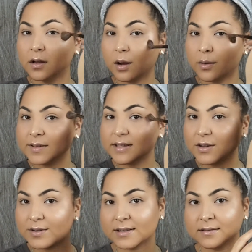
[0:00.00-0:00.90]
Obviously
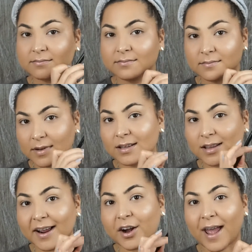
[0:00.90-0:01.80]
use a
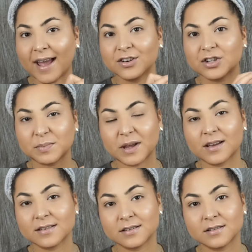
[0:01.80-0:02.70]
lighter hand just
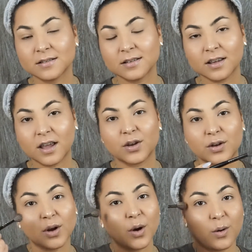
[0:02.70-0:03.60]
because it
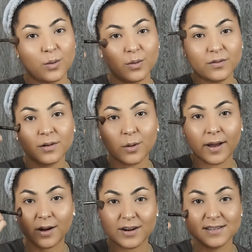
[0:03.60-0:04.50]
could go
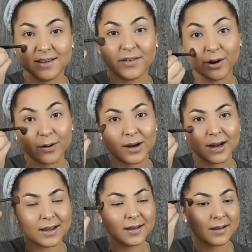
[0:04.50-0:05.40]
quite crazy very
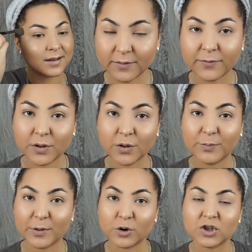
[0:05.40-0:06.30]
quickly. If you've
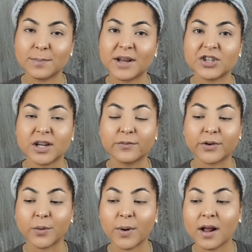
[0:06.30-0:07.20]
been watching my channel for
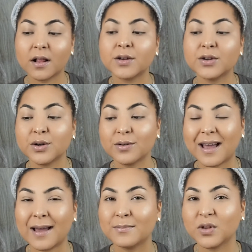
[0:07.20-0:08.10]
a while, you know
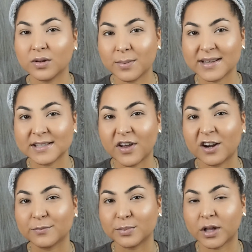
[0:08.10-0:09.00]
that I'm not the biggest fan
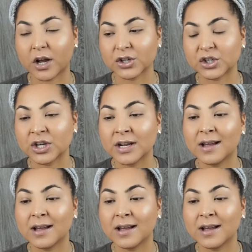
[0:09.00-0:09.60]
of blush.